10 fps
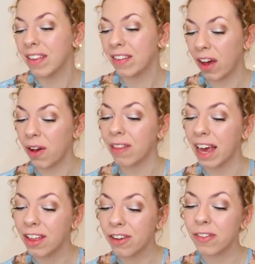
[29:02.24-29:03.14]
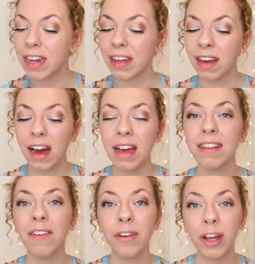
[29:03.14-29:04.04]
So that is your reading,
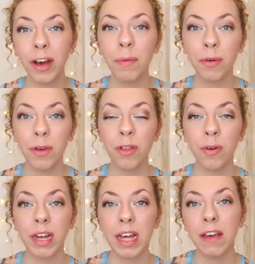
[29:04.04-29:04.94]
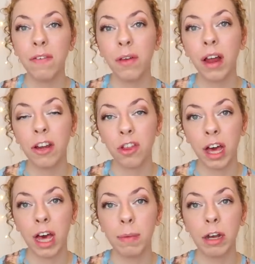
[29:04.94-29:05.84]
guys. I really hope you enjoyed it. If you'd like to
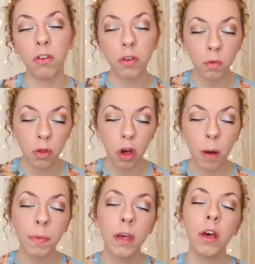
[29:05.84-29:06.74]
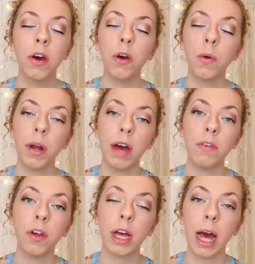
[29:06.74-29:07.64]
check out my crystal shop, we want to
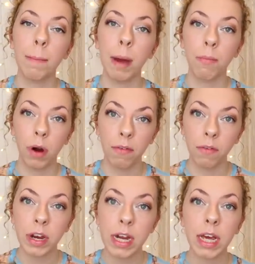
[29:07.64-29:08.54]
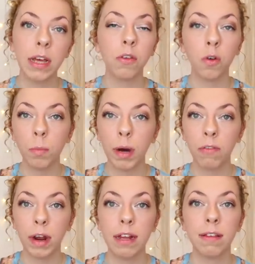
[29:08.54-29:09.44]
have a look at my private readings, all my
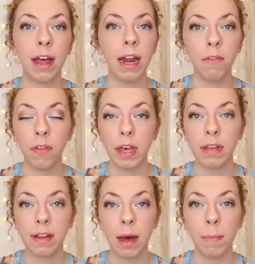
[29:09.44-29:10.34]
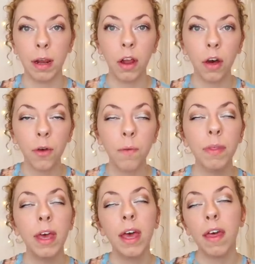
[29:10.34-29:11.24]
rates, and everything is down below.
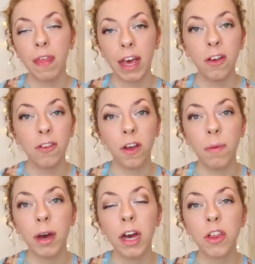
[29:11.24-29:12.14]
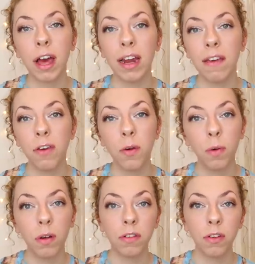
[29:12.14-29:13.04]
Thank you so much. And if you
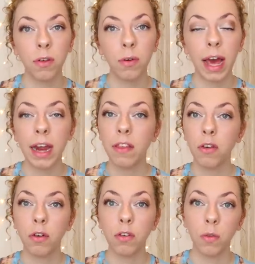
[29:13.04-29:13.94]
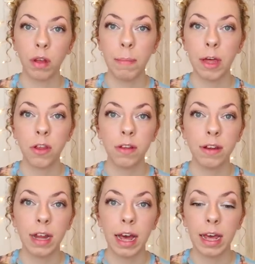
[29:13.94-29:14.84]
want to get any of the crystals I mentioned
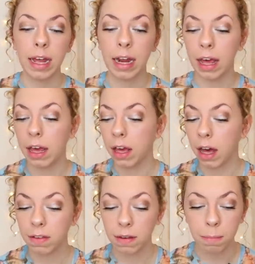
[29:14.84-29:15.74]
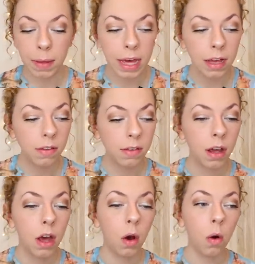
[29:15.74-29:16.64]
today in a custom piece,
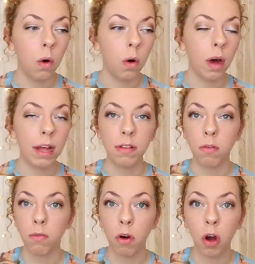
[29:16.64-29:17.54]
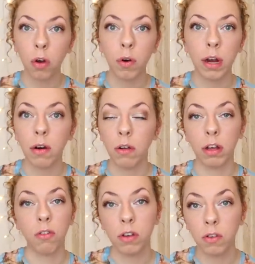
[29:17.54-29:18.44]
or as a rock or
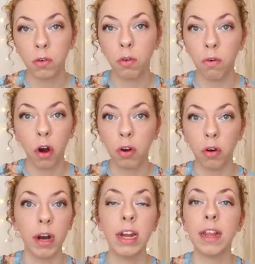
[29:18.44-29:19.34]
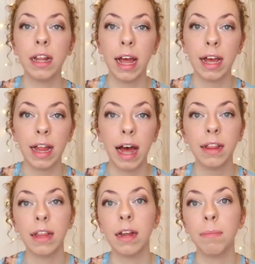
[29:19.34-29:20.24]
a crystal or rock or anything like
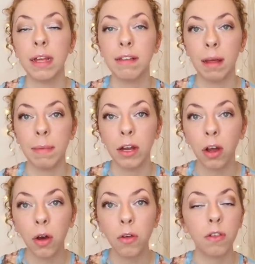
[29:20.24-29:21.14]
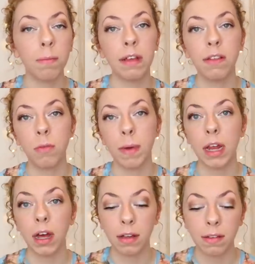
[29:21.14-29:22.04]
that, then please let me know. Just message
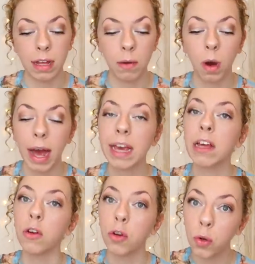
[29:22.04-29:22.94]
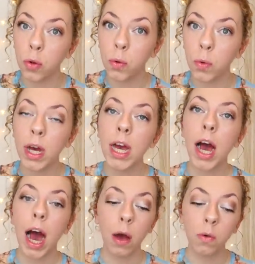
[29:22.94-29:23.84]
me and I can see what I can do.
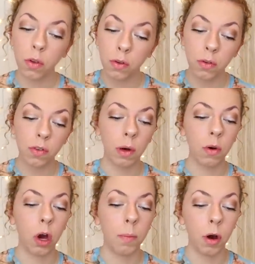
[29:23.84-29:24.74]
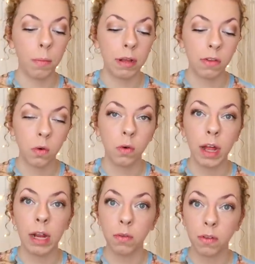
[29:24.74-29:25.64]
I also do sell copper on my store.
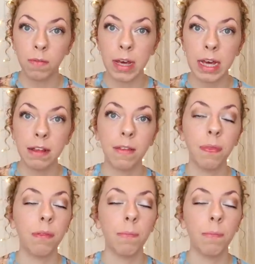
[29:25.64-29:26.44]
They're little spheres.